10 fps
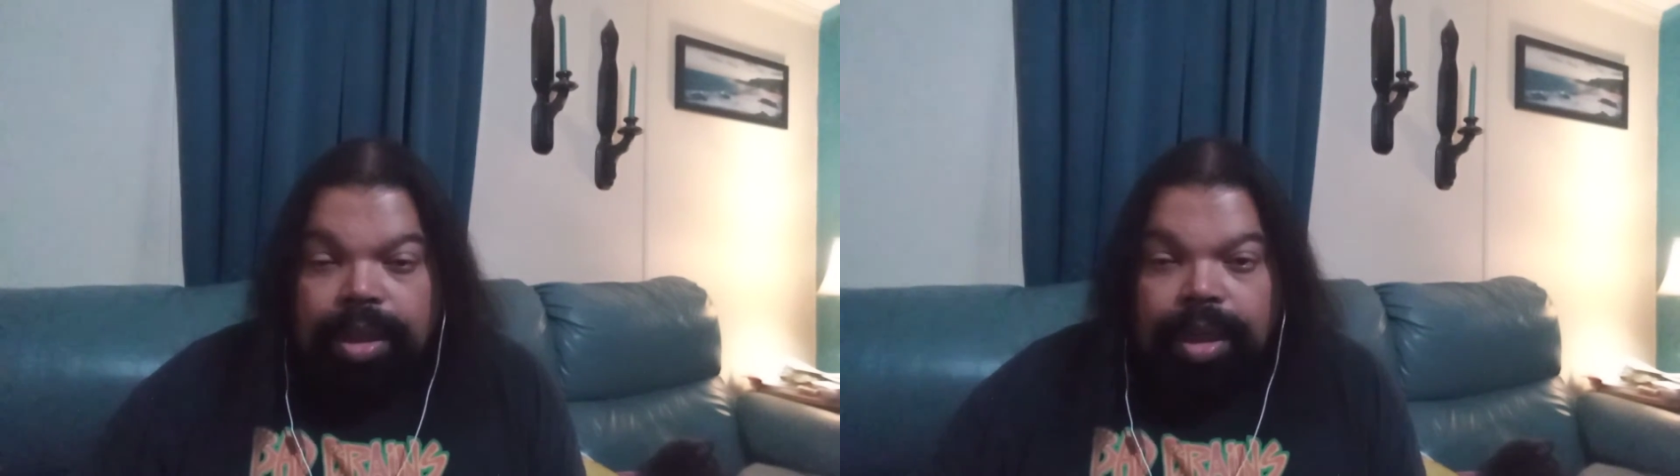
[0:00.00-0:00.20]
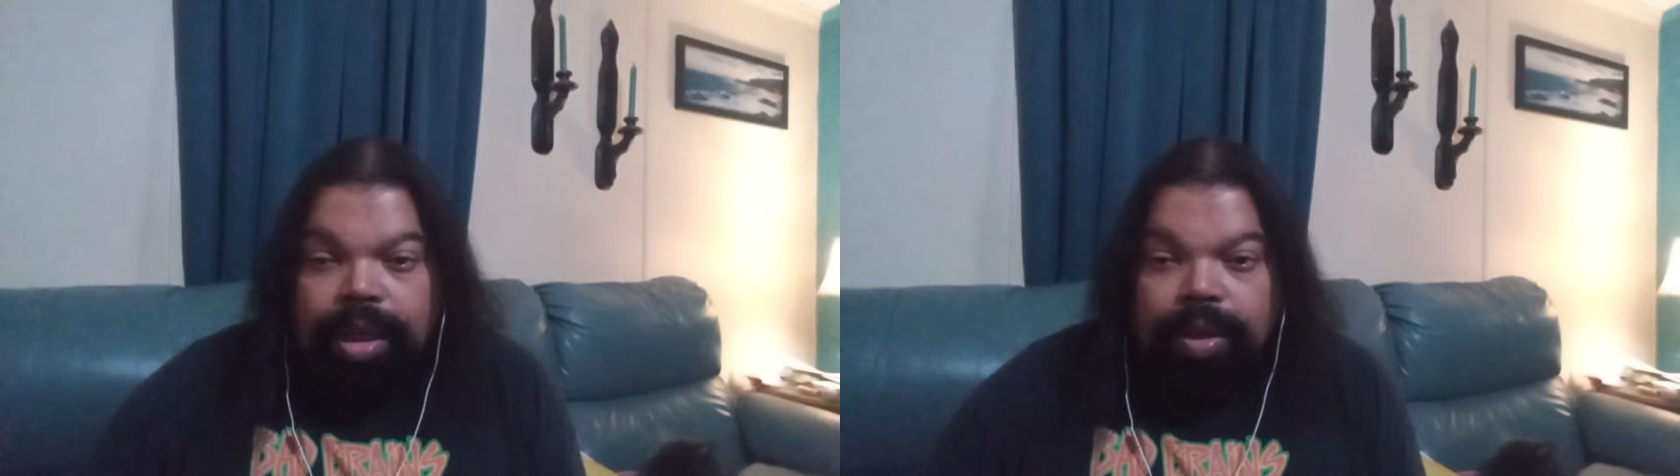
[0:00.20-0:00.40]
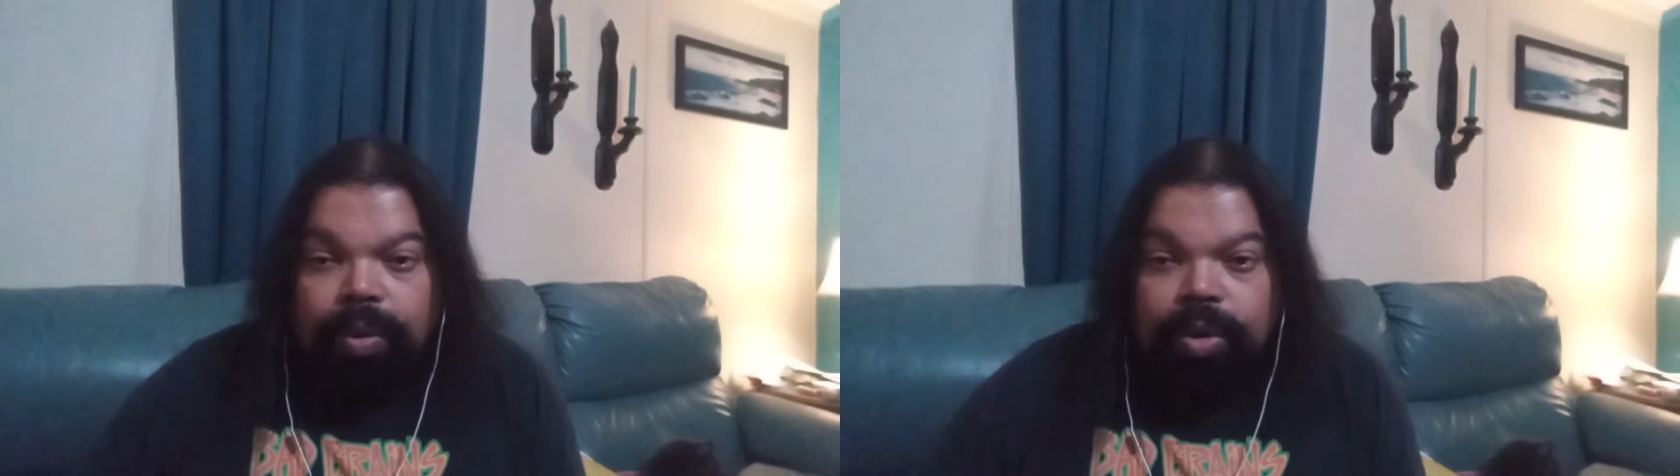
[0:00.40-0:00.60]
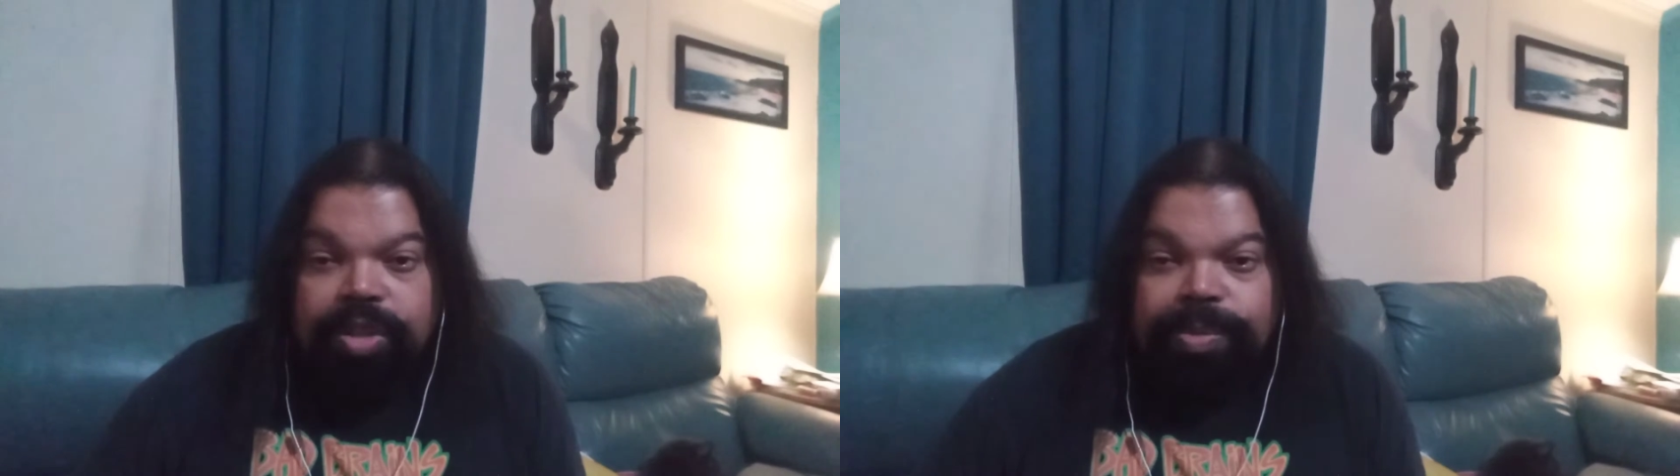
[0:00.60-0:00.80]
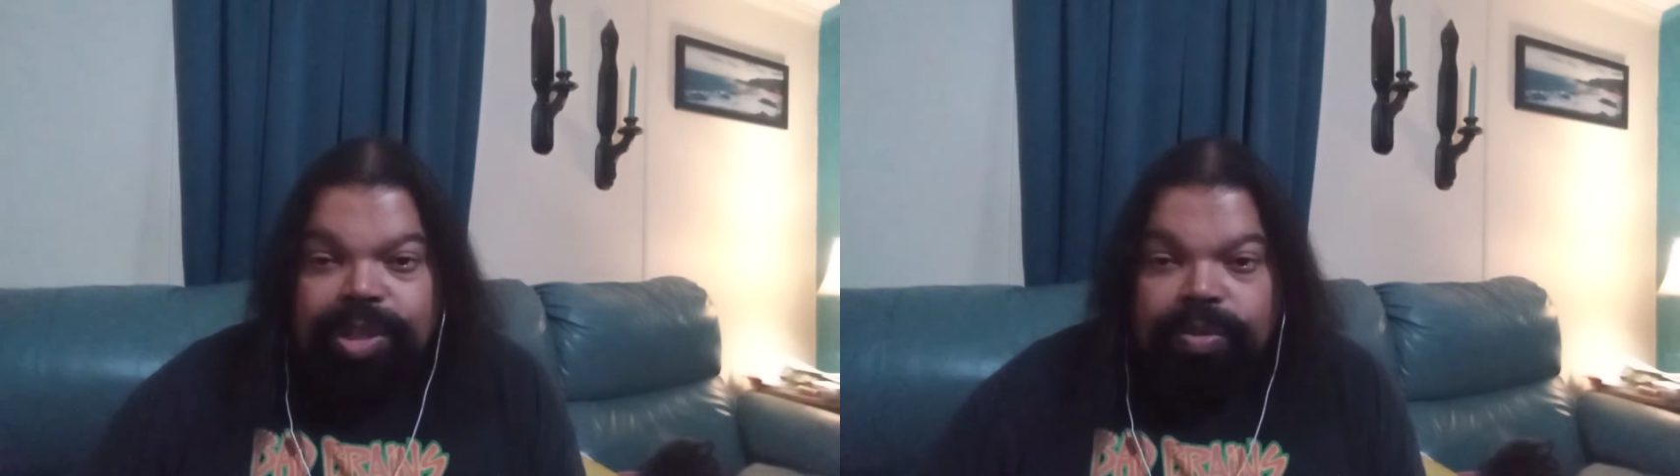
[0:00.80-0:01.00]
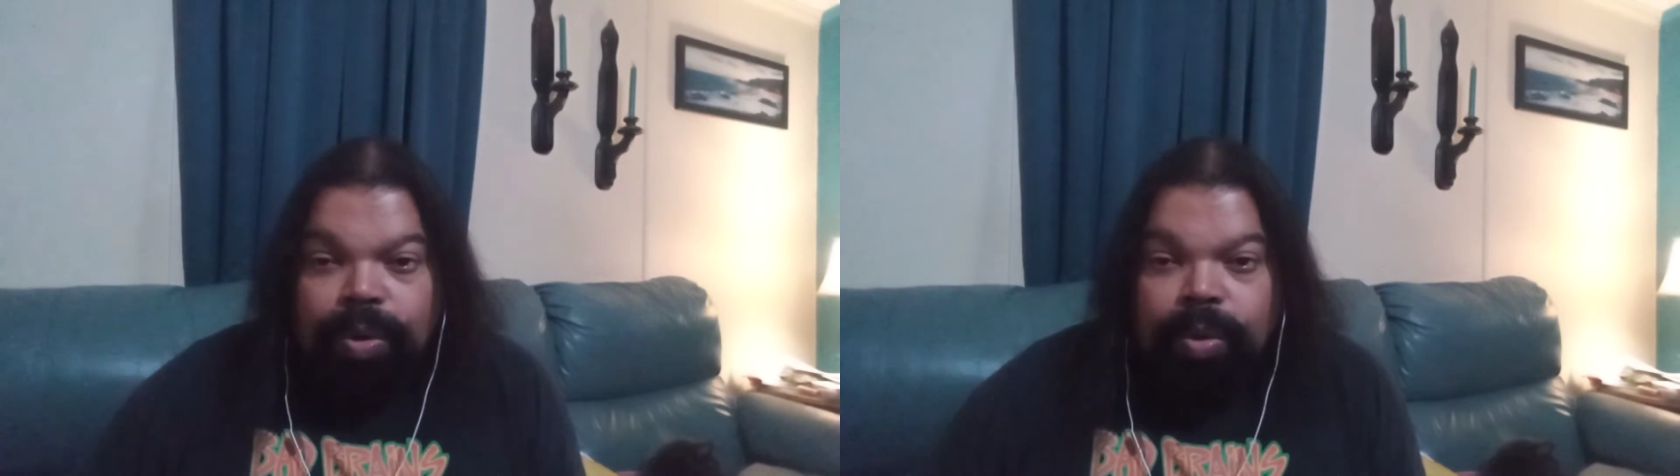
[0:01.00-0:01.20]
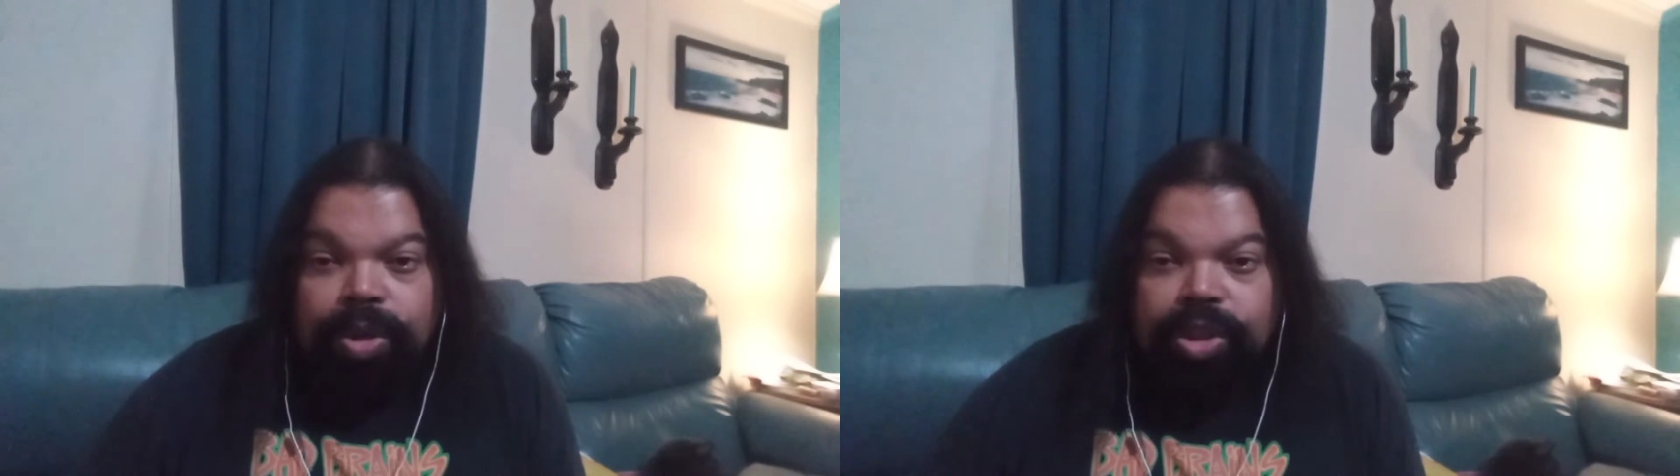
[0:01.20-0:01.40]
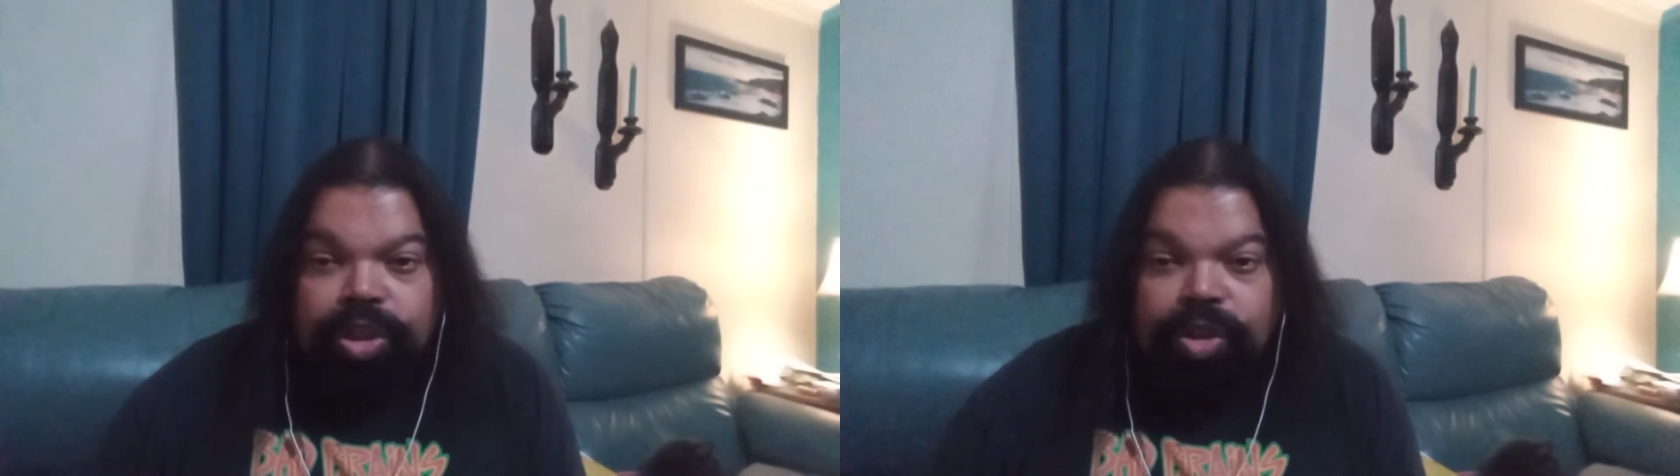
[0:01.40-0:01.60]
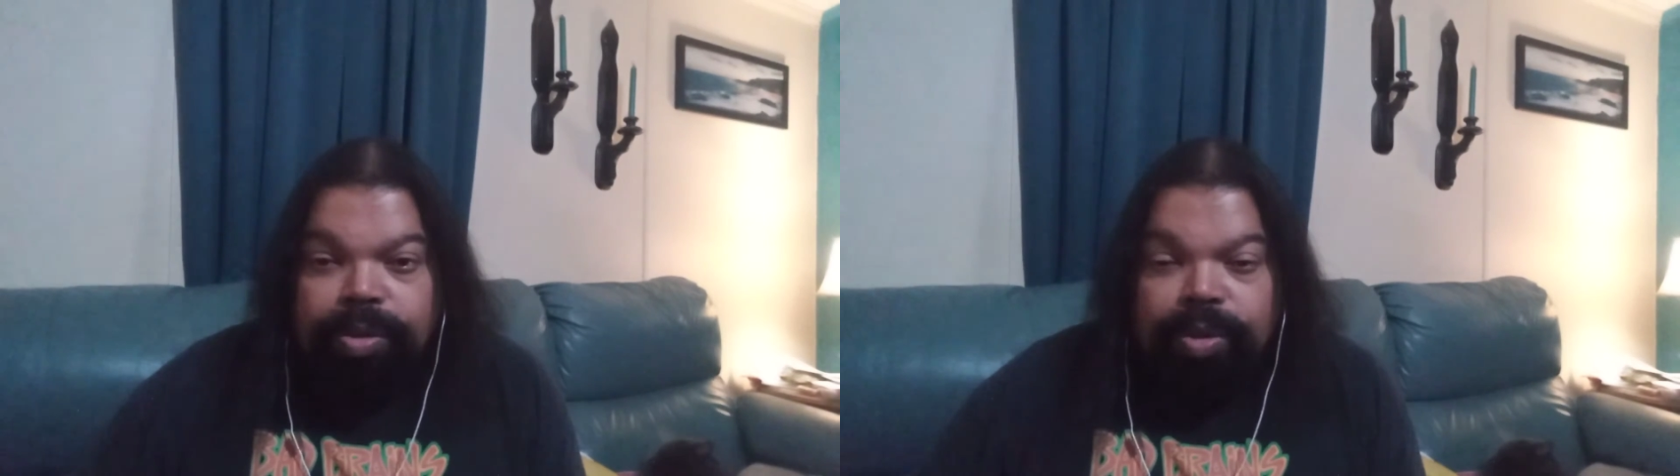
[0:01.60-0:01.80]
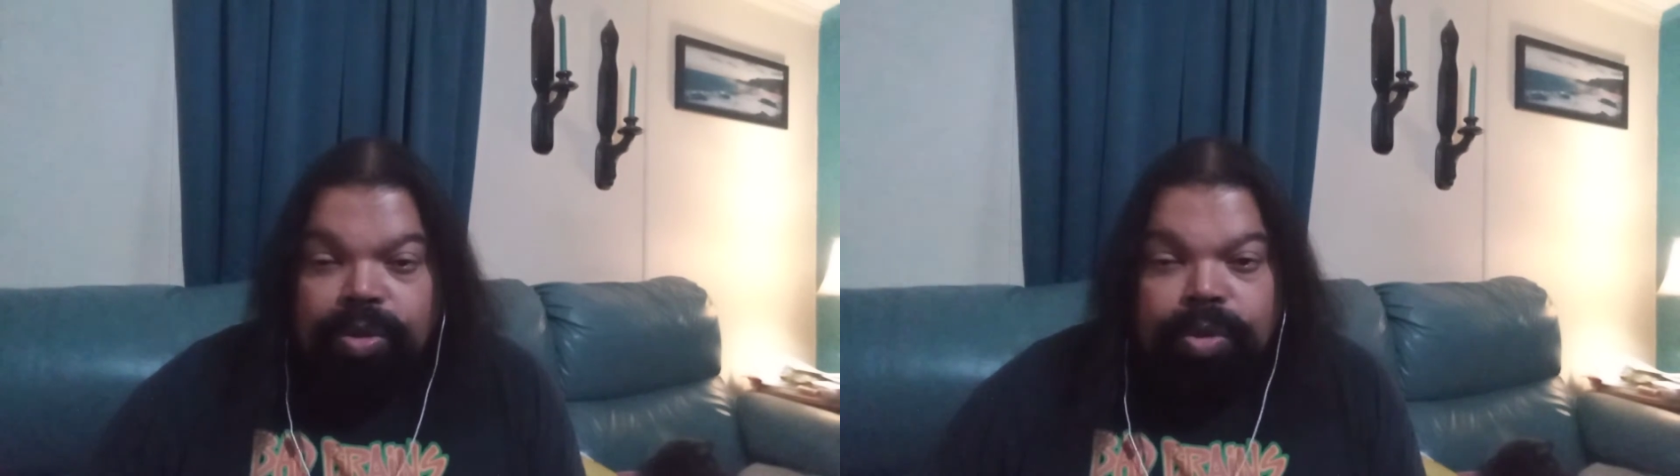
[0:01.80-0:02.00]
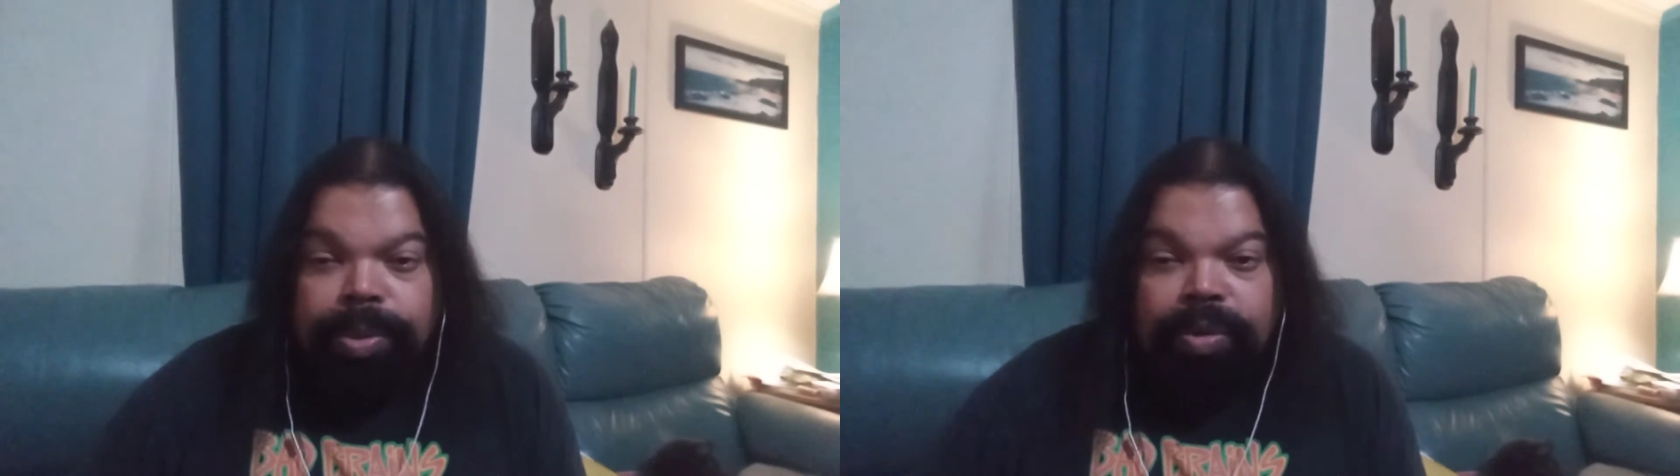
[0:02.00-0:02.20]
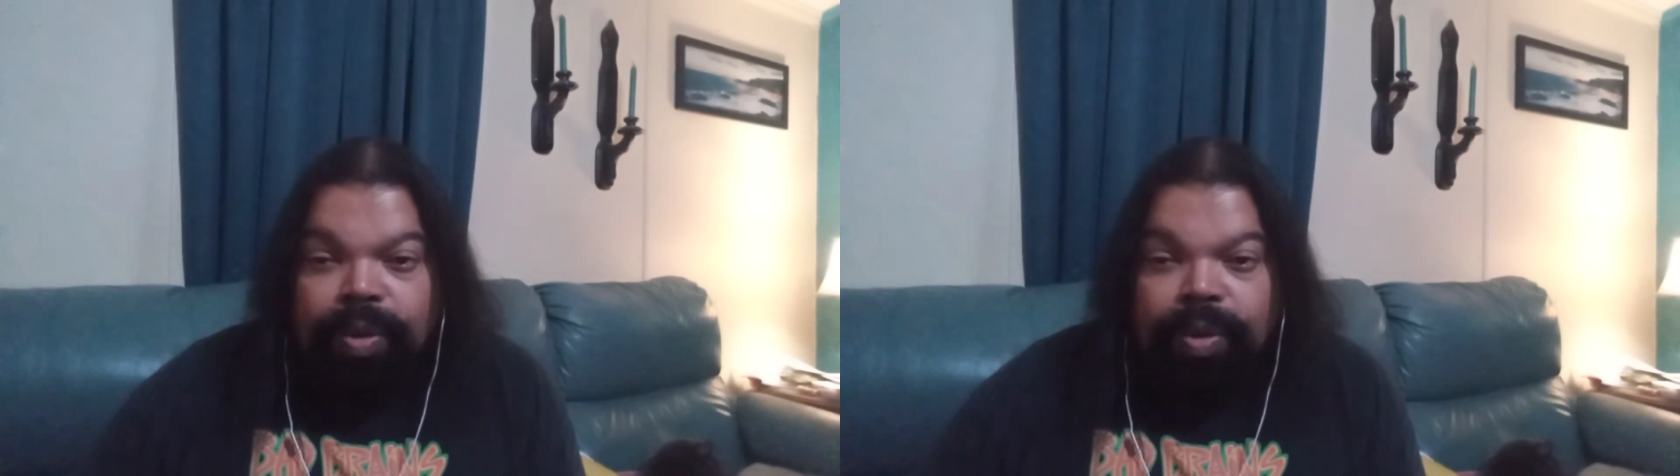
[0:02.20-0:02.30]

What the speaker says: And of course, Miss Rona is looming